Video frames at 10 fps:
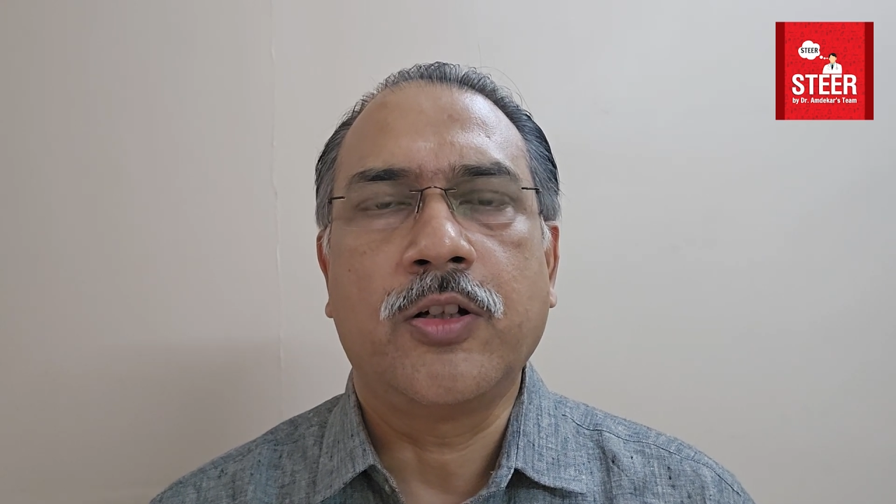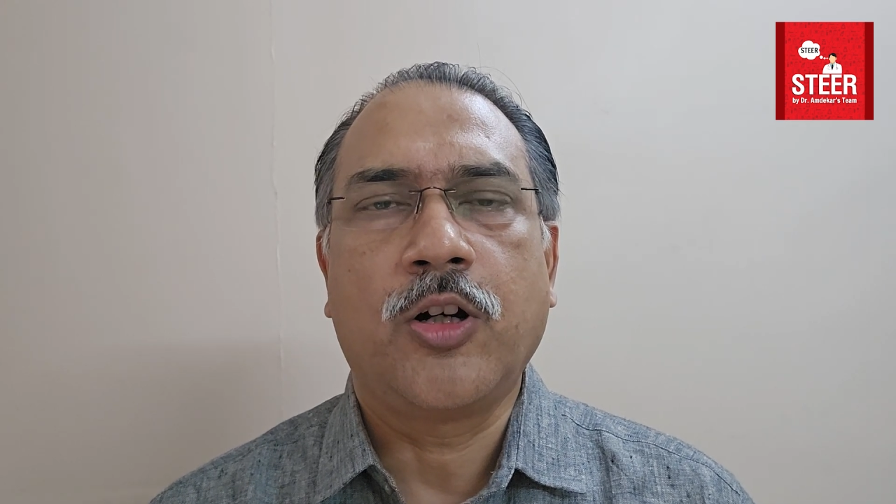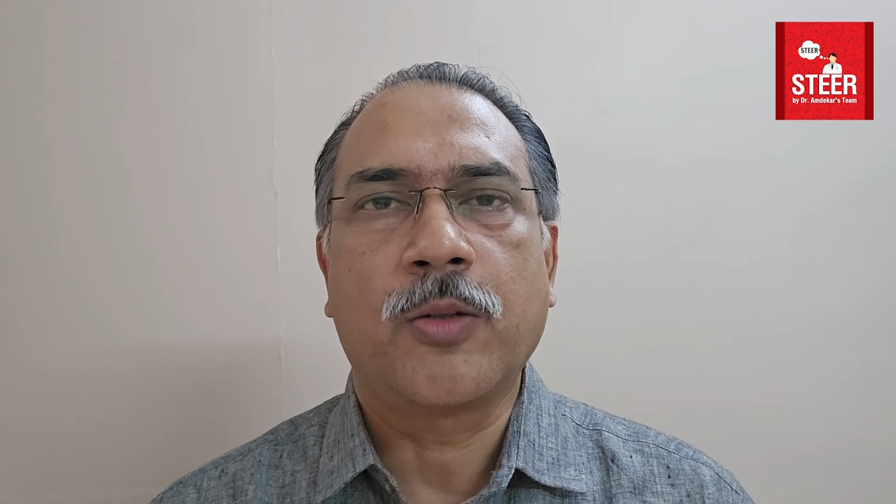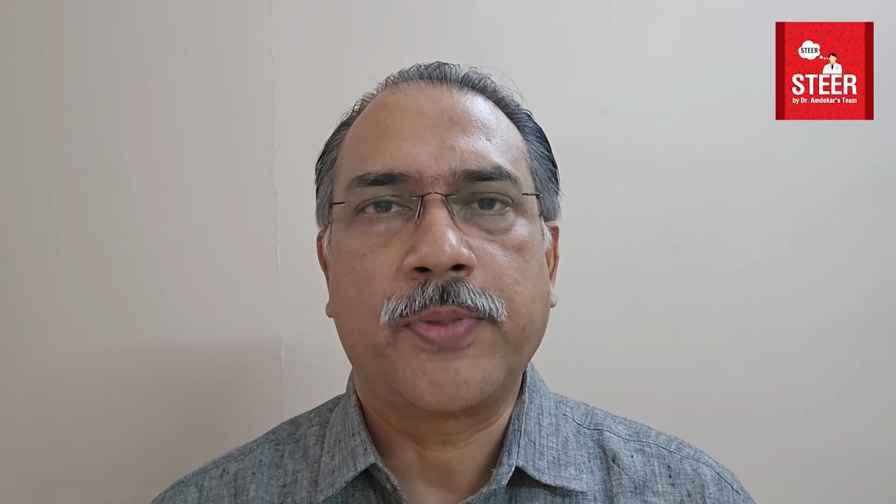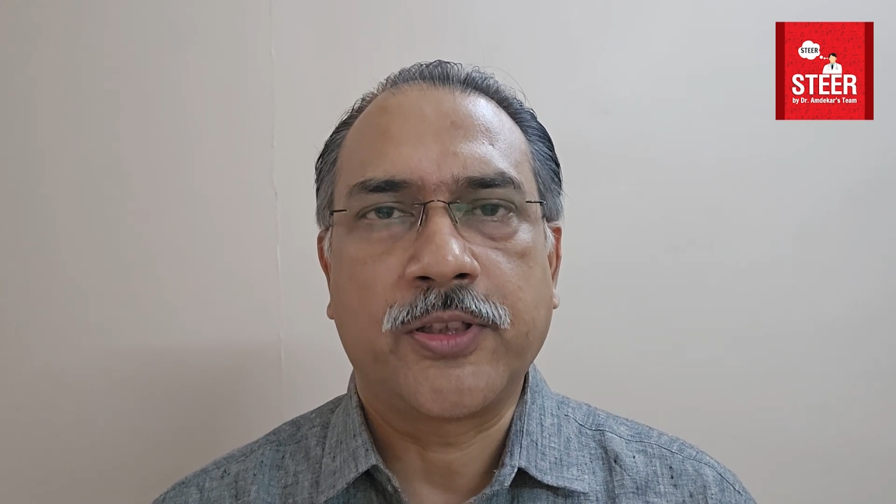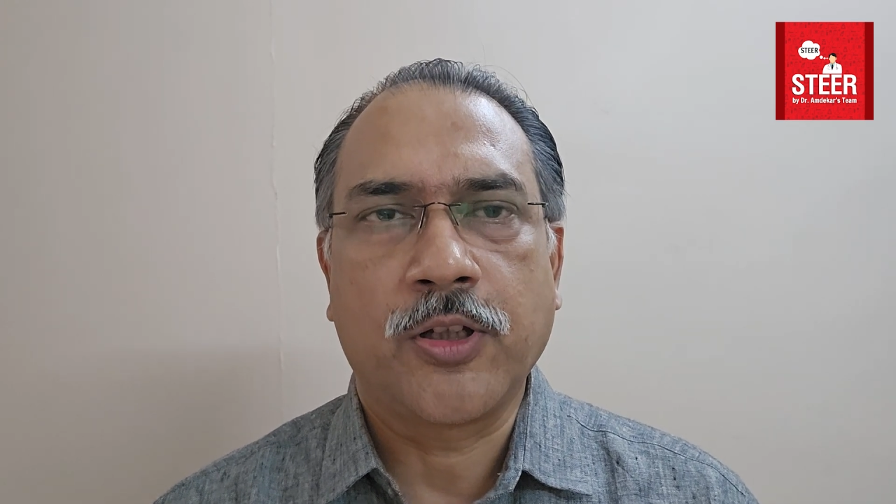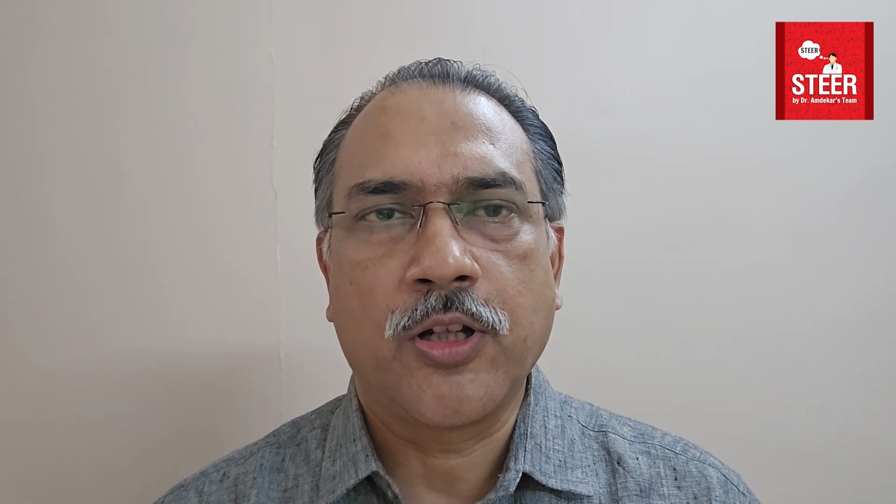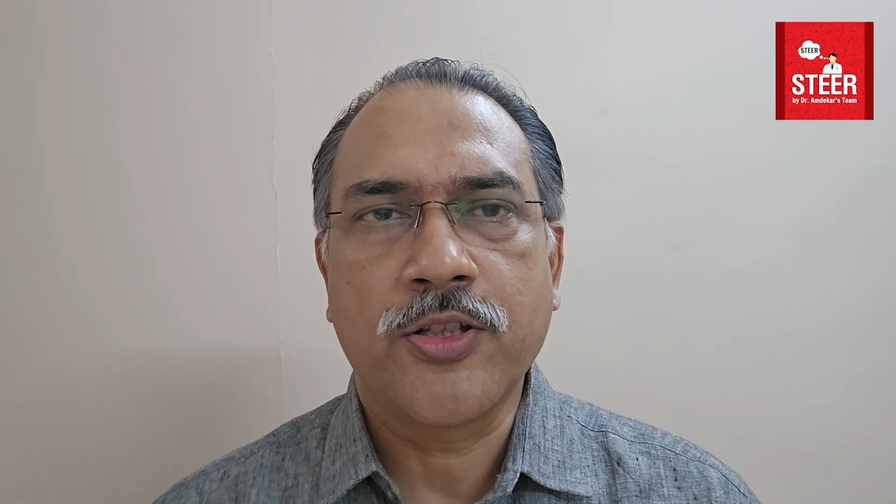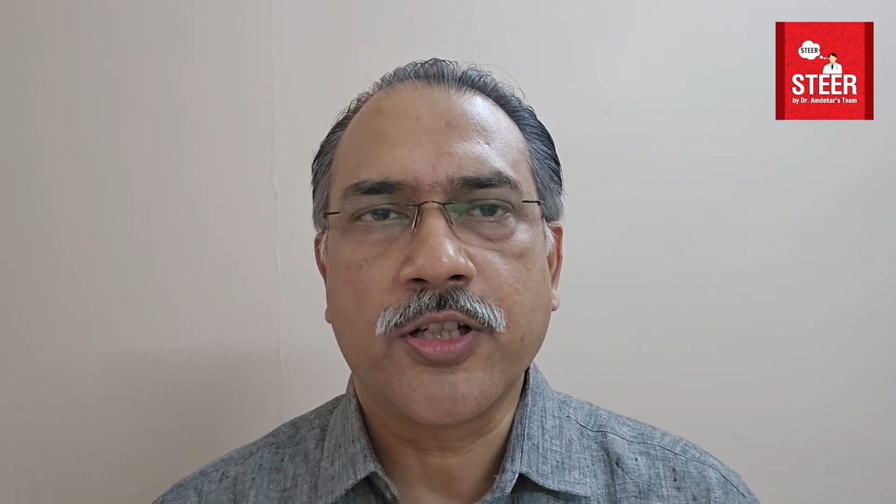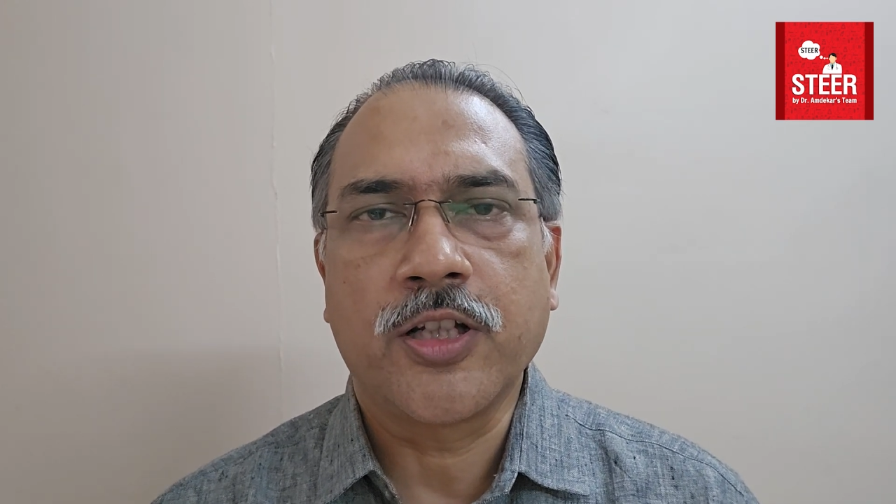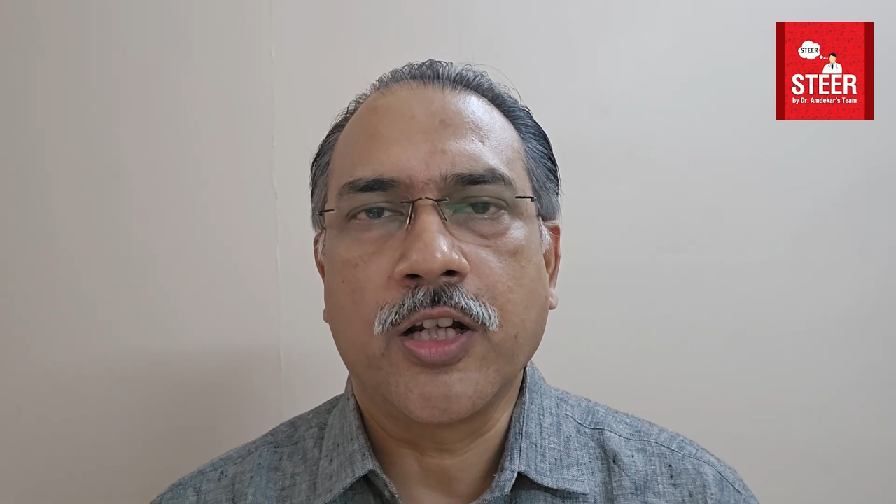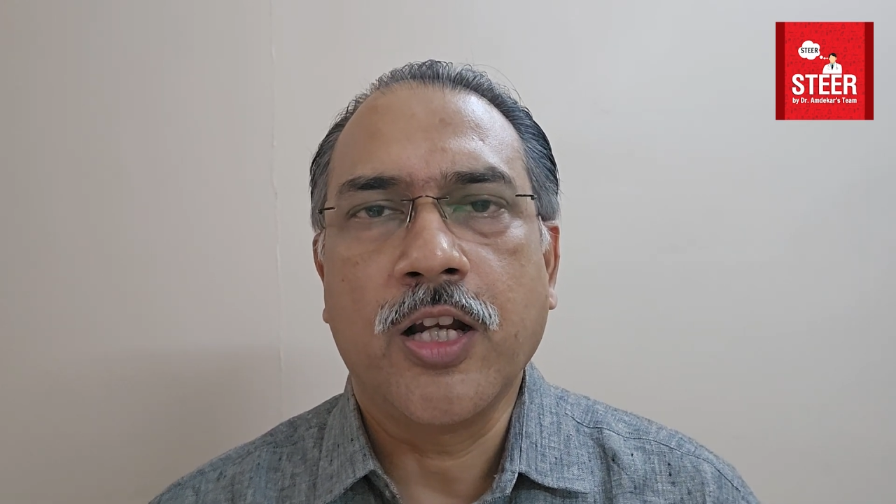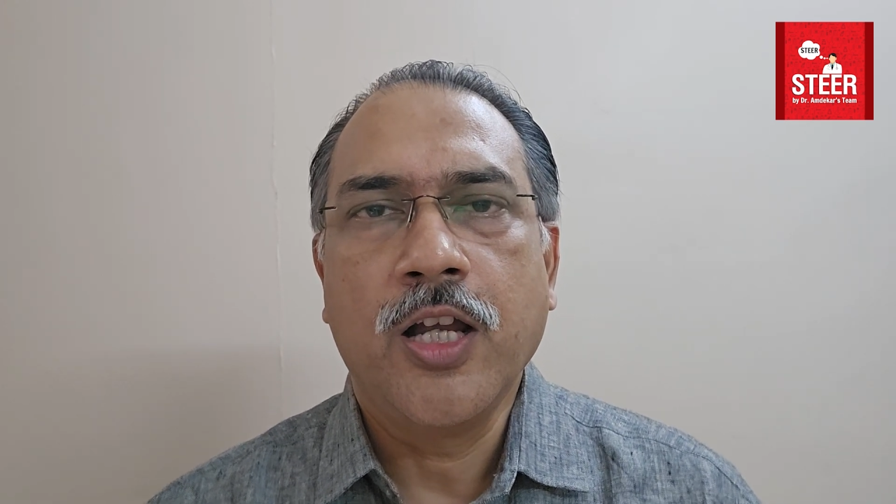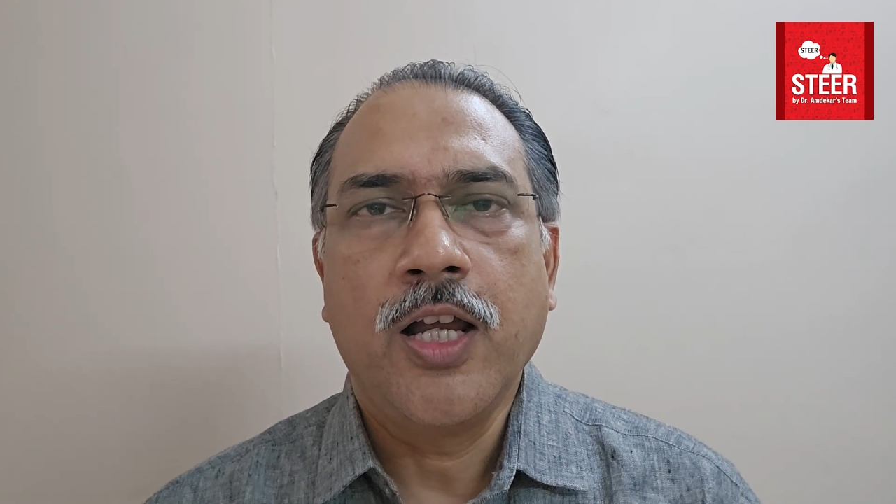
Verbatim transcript: or pathological